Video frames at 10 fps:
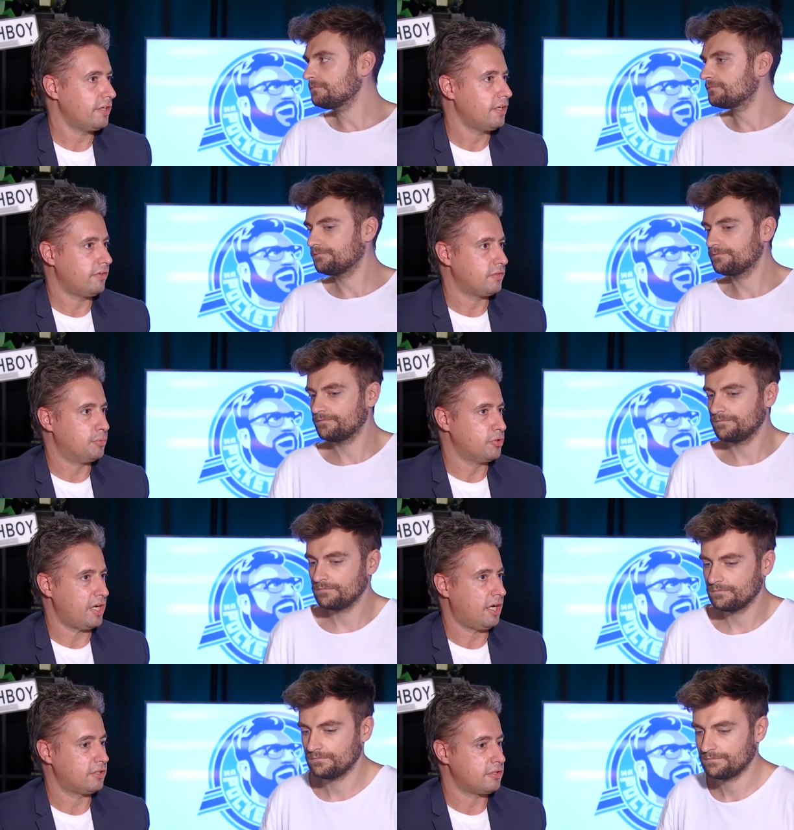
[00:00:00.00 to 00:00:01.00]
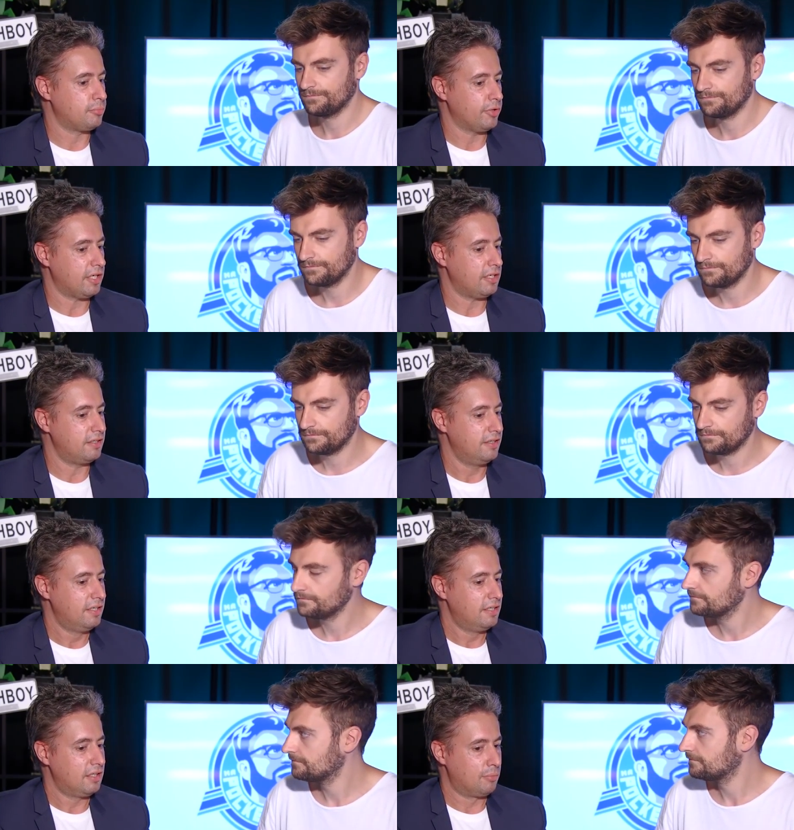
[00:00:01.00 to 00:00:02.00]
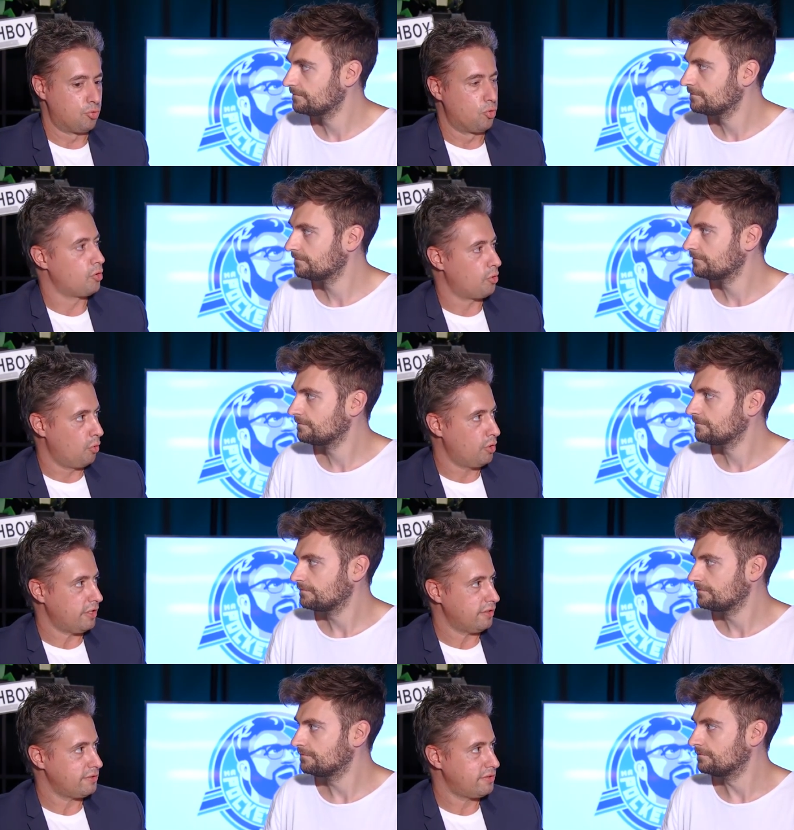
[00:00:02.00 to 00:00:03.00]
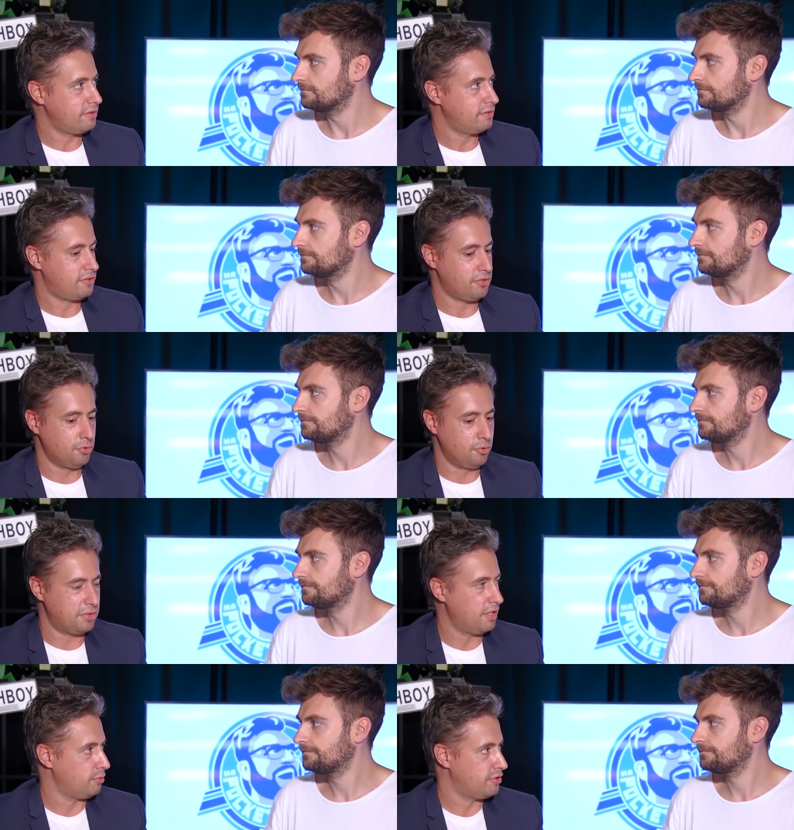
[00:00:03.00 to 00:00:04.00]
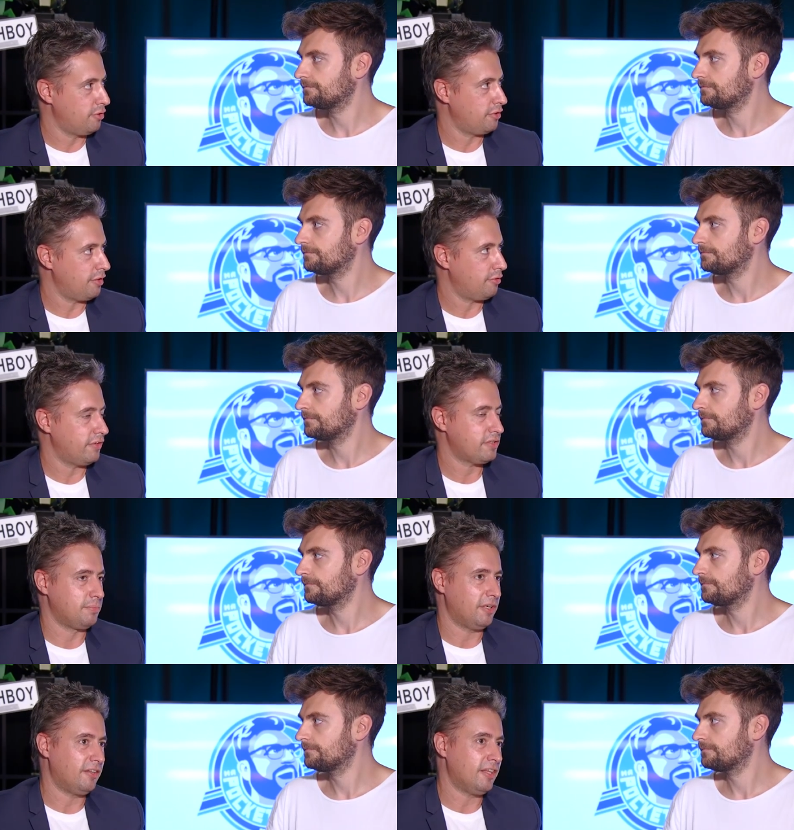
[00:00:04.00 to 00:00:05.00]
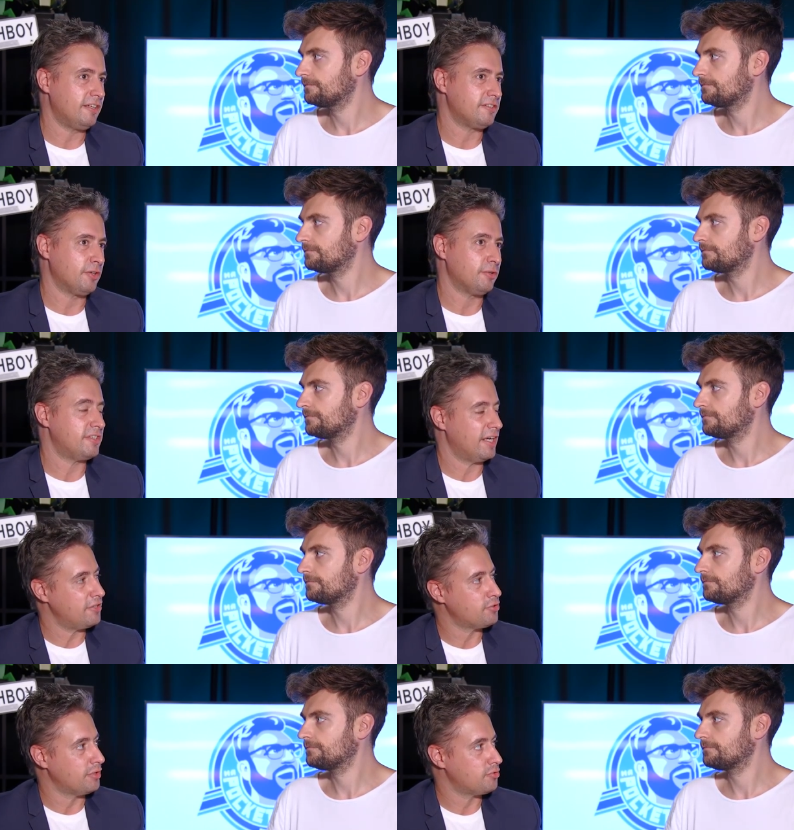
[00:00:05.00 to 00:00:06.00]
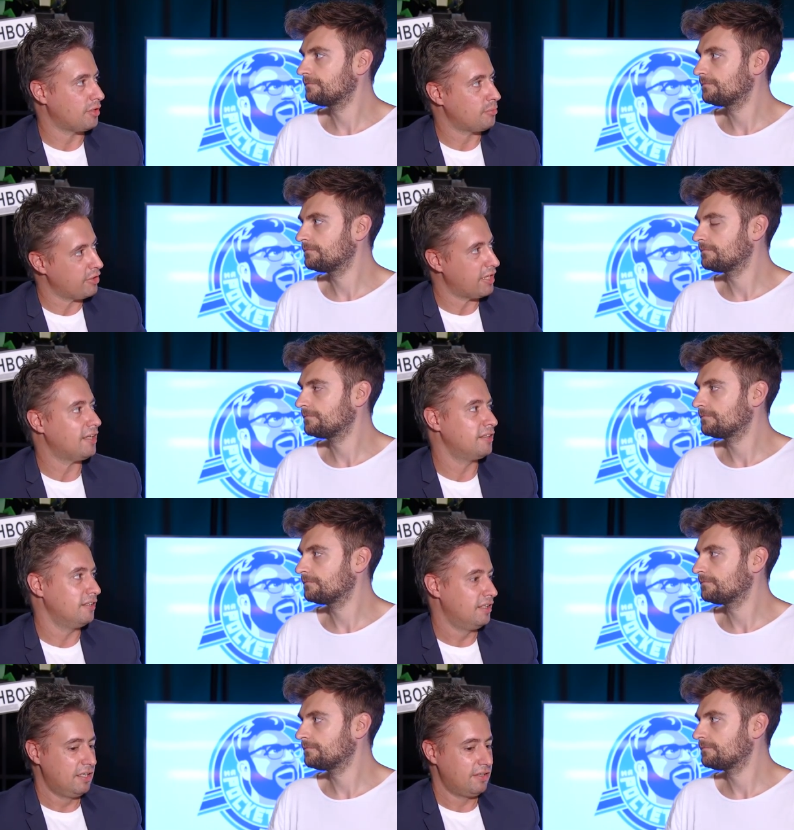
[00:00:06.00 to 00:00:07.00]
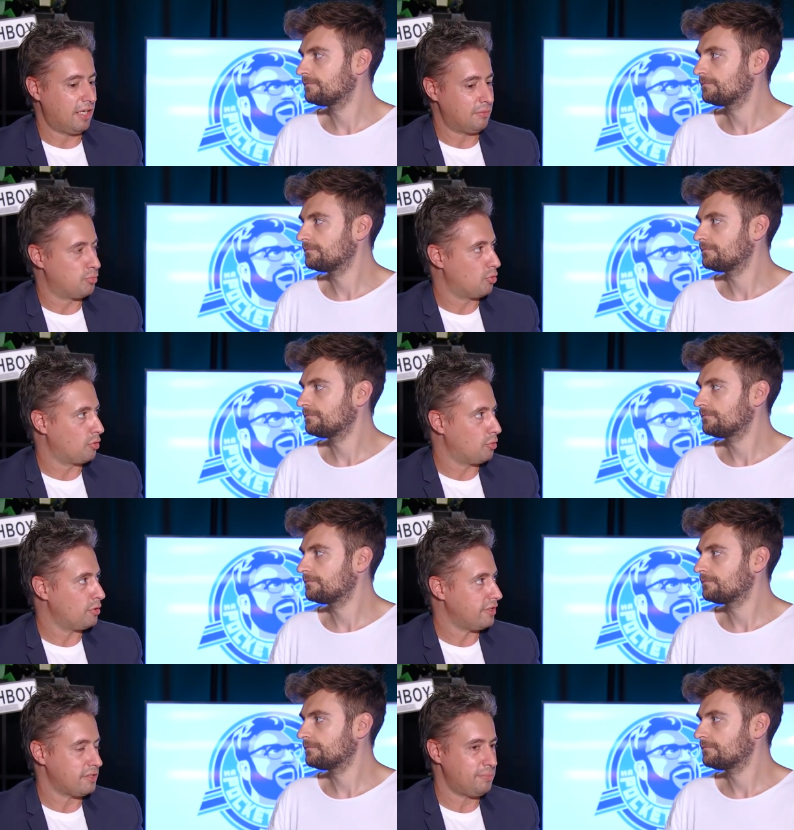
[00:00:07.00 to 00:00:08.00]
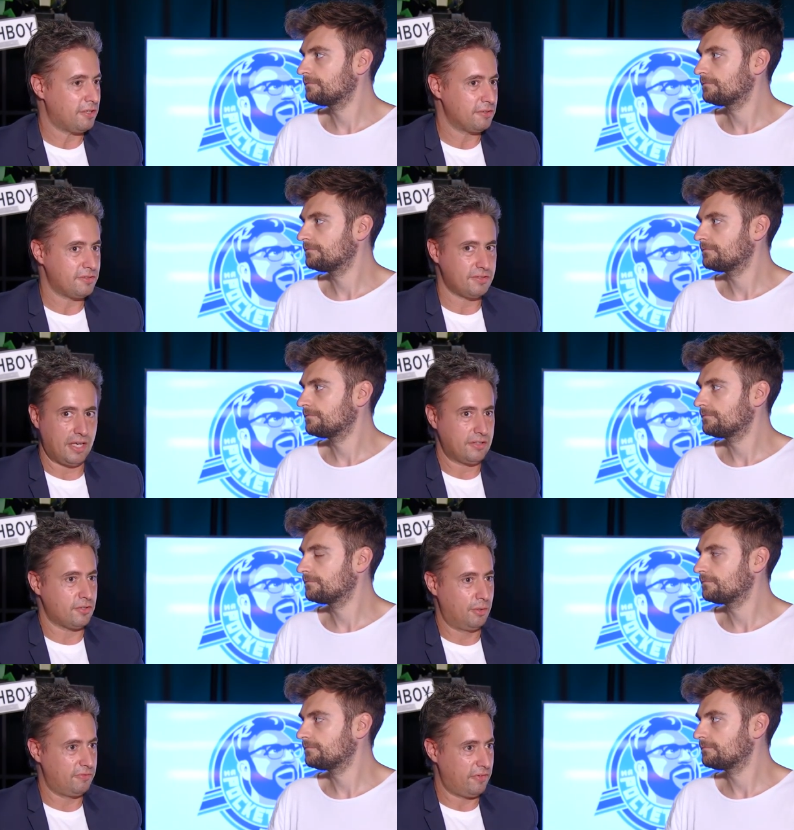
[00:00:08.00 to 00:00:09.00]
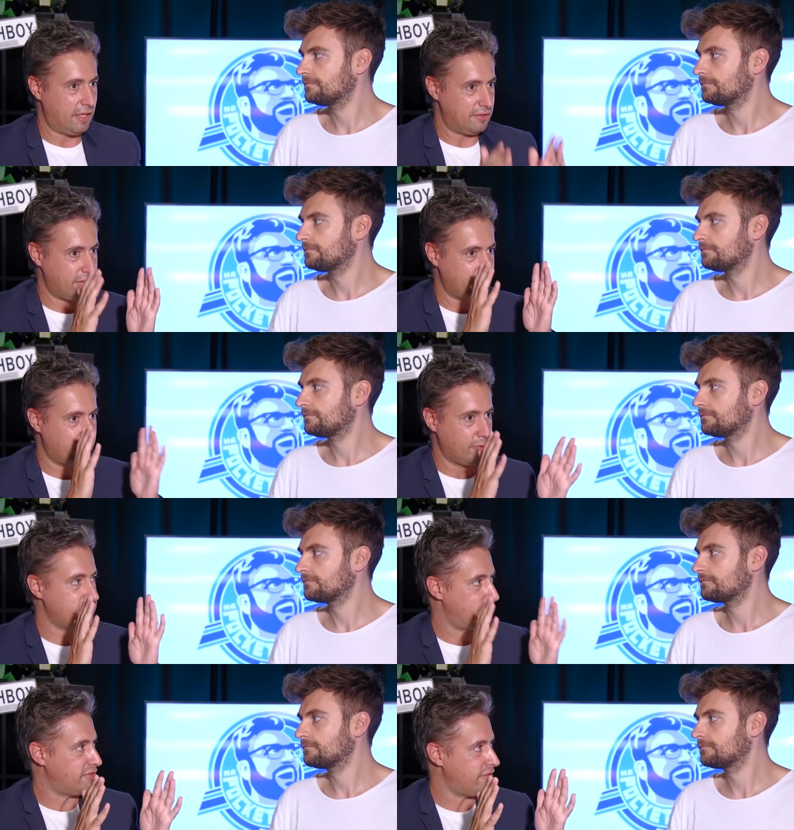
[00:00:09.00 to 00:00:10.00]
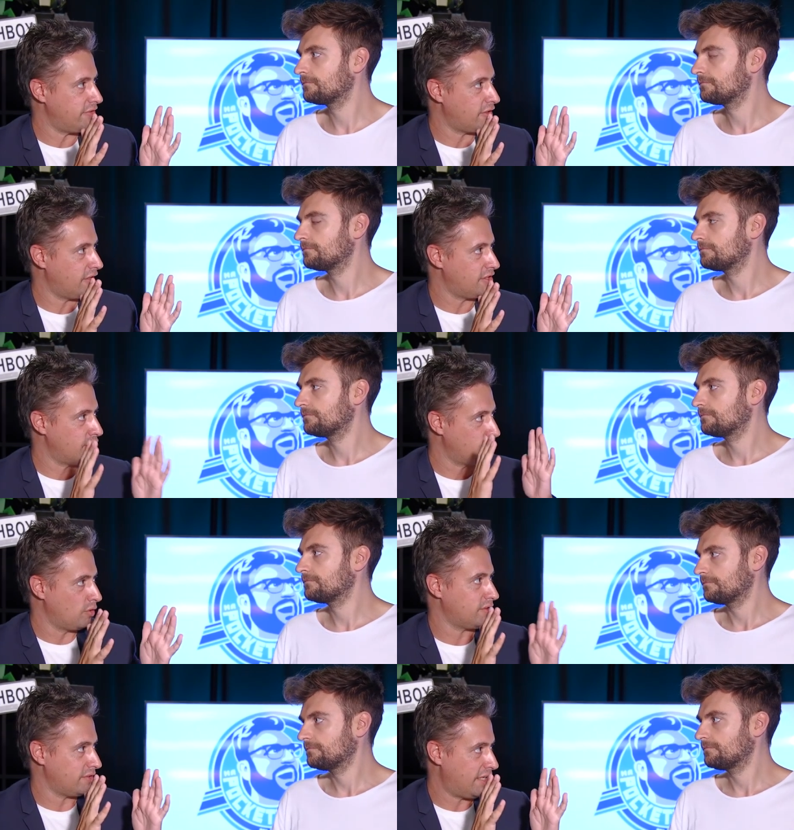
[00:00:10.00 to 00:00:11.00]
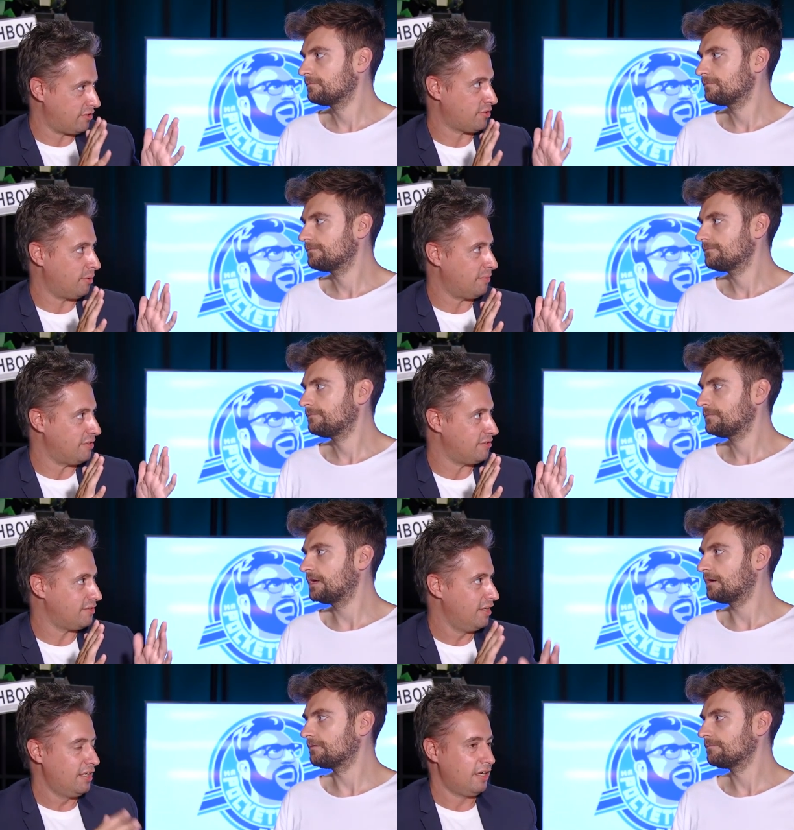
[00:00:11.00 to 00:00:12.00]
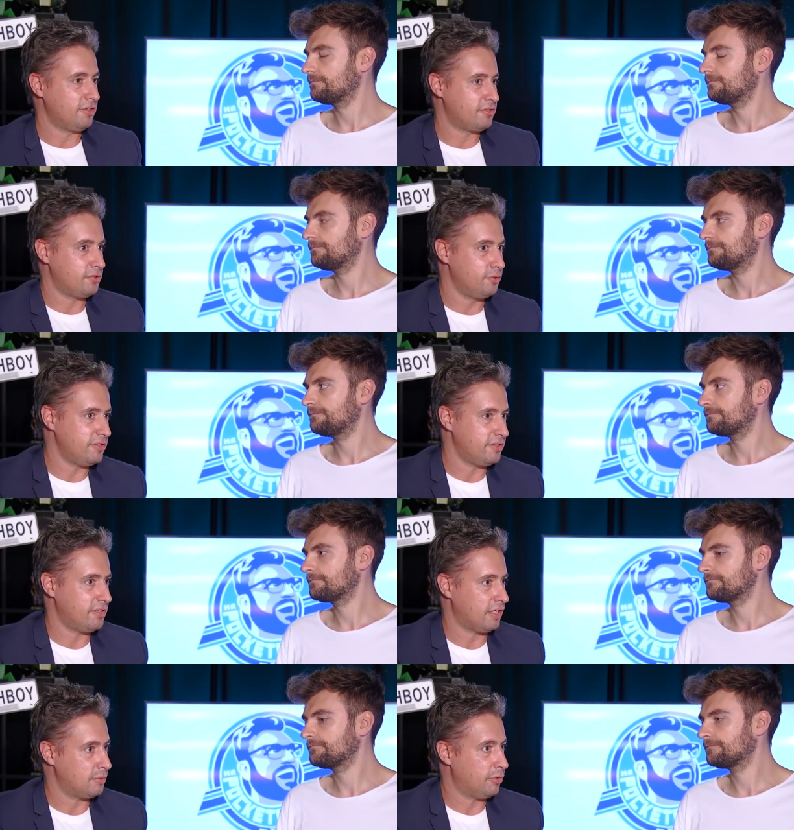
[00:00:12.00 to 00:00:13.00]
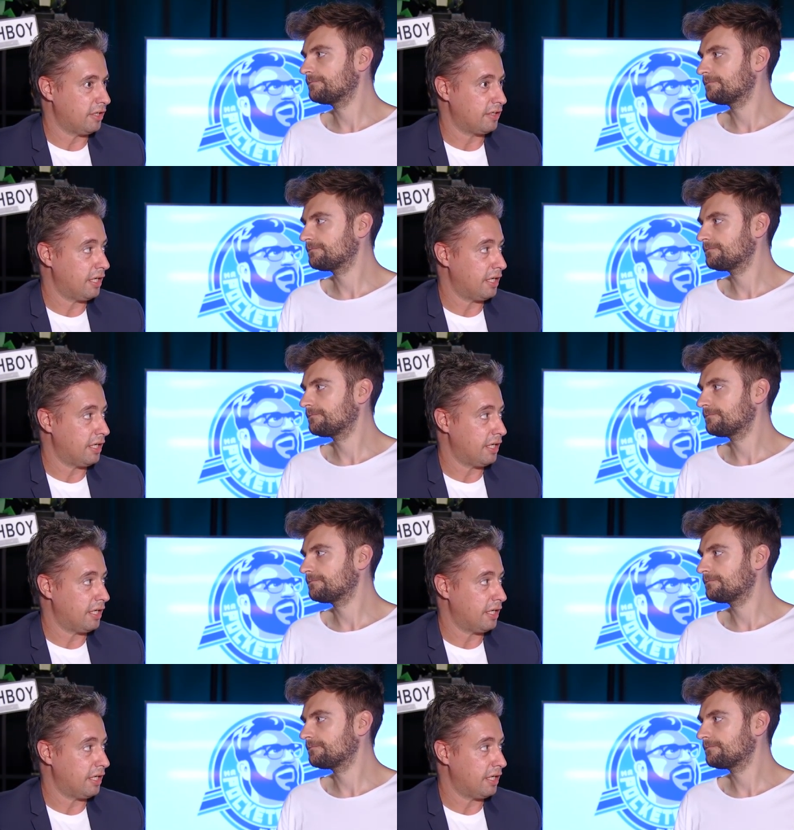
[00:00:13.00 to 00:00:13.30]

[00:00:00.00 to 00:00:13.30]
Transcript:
Speaker 1: they're going to have to push harder to bring in a broader audience mm. to get a return on their investment? And then is there a danger in trying to bring out that broader audience? Because XCOM fans have a very specific idea of what XCOM is. Yeah. And as soon as you start to bring in